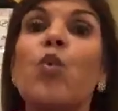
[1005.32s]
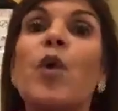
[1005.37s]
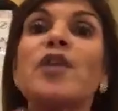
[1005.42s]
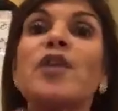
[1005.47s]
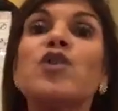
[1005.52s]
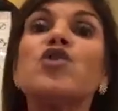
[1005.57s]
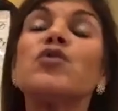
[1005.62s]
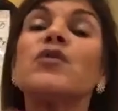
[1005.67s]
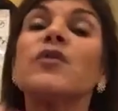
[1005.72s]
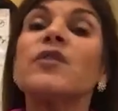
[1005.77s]

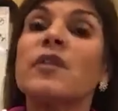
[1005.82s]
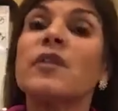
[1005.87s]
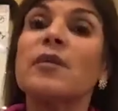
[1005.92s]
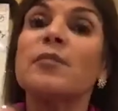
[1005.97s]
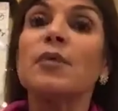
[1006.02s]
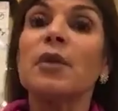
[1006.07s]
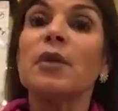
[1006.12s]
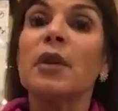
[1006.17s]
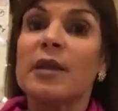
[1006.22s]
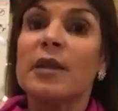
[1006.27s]
when you
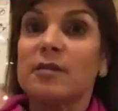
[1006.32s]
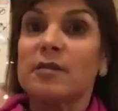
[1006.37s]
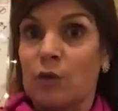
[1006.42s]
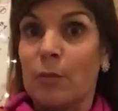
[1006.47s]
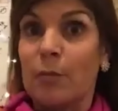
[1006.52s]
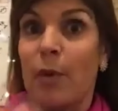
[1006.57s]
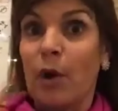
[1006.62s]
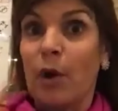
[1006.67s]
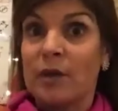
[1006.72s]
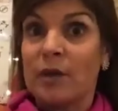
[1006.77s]
stimulate your
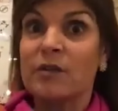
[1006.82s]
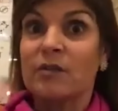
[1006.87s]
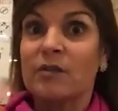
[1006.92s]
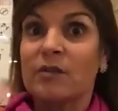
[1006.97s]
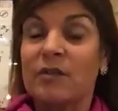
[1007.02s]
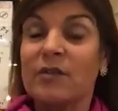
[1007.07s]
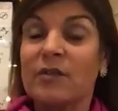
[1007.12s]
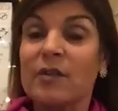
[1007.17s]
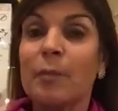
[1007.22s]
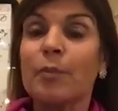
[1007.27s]
body to
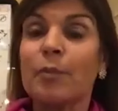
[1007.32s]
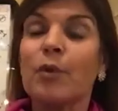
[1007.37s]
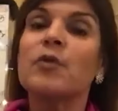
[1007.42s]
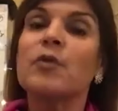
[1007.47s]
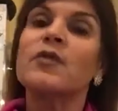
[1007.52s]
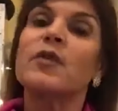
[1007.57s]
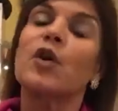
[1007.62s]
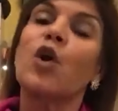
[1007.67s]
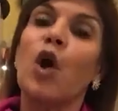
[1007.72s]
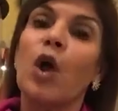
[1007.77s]
start
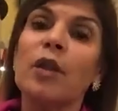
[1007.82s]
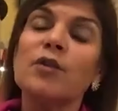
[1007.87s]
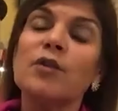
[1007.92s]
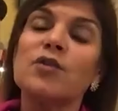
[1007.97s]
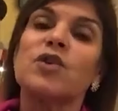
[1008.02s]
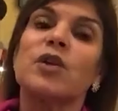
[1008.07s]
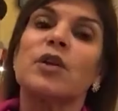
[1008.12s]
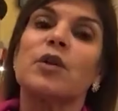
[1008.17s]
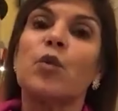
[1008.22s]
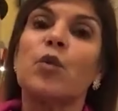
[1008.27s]
producing
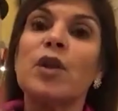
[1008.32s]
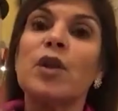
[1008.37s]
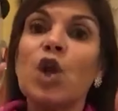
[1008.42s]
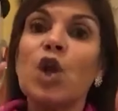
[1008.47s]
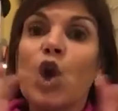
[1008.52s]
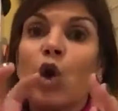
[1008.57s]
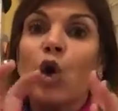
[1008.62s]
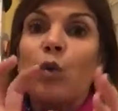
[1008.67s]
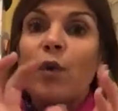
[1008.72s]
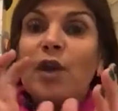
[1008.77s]
collagen,
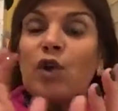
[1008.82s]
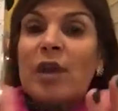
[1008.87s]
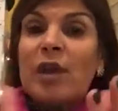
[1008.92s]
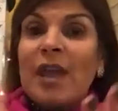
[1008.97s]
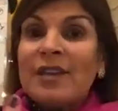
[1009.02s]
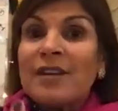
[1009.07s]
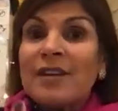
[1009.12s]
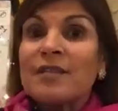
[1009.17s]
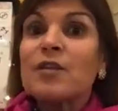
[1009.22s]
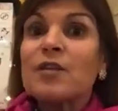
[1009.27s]
when you're
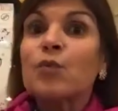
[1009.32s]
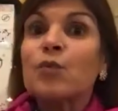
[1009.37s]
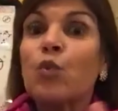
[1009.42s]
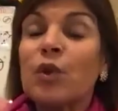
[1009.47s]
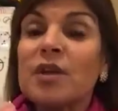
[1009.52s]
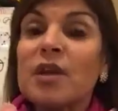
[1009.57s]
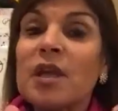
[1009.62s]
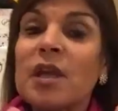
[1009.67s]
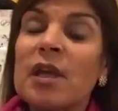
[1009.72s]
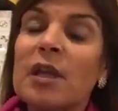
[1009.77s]
getting this
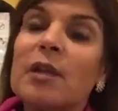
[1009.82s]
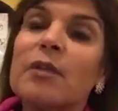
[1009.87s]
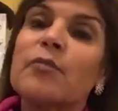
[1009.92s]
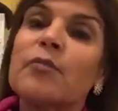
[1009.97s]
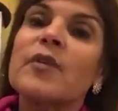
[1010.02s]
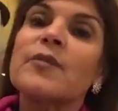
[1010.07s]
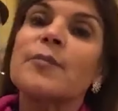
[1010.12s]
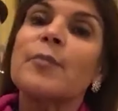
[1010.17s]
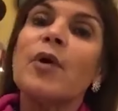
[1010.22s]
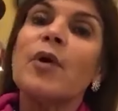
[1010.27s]
wound healing
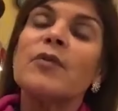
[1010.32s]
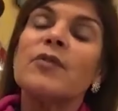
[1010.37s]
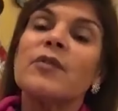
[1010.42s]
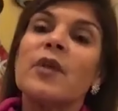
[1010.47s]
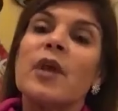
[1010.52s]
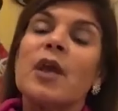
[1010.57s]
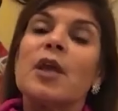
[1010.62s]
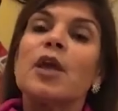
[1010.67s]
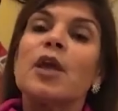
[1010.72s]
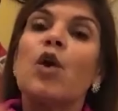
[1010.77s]
response,
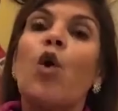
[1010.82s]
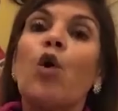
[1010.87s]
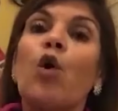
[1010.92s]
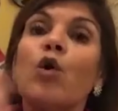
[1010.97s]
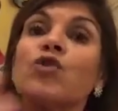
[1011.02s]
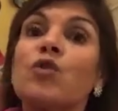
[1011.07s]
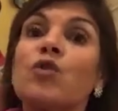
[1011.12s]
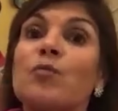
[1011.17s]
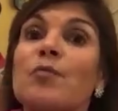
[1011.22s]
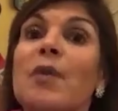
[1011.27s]

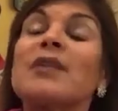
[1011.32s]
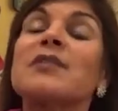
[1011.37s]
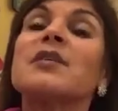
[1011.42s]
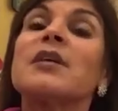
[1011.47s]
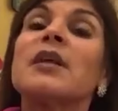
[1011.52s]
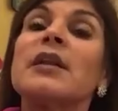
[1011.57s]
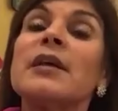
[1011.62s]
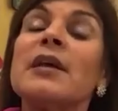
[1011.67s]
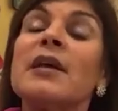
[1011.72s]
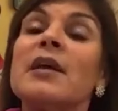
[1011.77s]

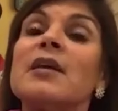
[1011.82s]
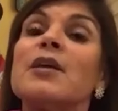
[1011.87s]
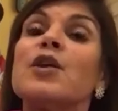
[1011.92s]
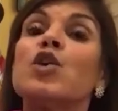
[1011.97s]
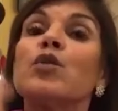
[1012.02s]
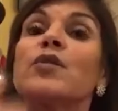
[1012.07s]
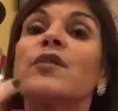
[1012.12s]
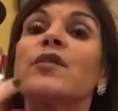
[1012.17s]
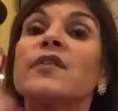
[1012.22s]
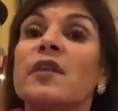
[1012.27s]
automatically
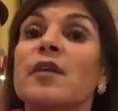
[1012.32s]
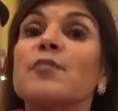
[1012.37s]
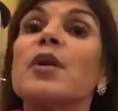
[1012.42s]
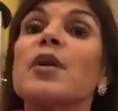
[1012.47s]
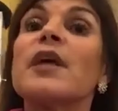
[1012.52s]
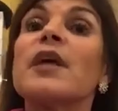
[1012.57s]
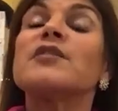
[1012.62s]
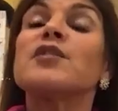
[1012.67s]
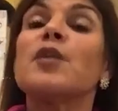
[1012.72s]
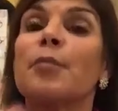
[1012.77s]
you
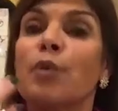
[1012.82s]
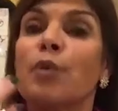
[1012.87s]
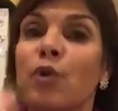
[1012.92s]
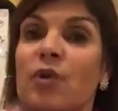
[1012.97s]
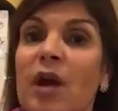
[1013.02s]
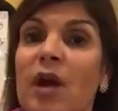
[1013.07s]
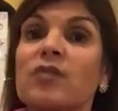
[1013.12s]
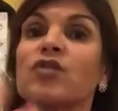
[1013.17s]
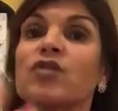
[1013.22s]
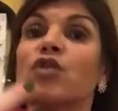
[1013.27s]
stimulate your
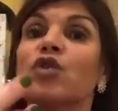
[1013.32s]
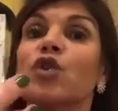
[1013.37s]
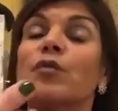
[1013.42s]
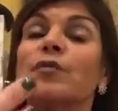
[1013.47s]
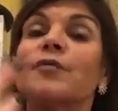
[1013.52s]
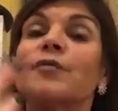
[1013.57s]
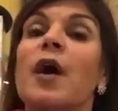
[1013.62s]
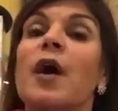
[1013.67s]
production of